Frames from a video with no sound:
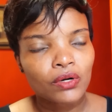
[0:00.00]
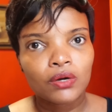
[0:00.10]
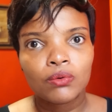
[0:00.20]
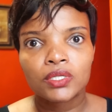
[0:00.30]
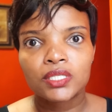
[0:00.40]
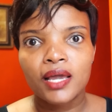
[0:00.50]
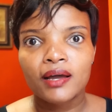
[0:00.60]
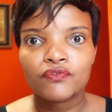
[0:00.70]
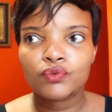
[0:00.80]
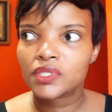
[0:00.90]
It was like
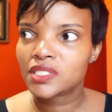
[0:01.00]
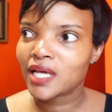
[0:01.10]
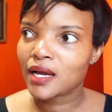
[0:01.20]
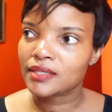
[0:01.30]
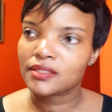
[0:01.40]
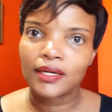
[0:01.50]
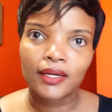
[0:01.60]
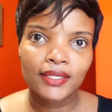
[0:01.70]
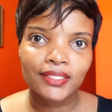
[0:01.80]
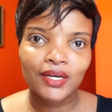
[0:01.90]
a full circus that
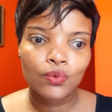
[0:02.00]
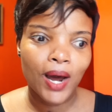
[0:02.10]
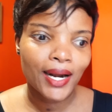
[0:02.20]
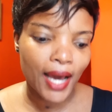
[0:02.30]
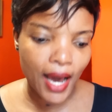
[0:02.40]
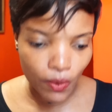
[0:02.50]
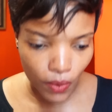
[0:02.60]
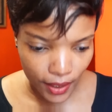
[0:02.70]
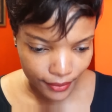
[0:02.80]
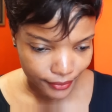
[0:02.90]
lasted 1
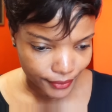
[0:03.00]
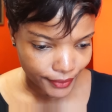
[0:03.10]
hour.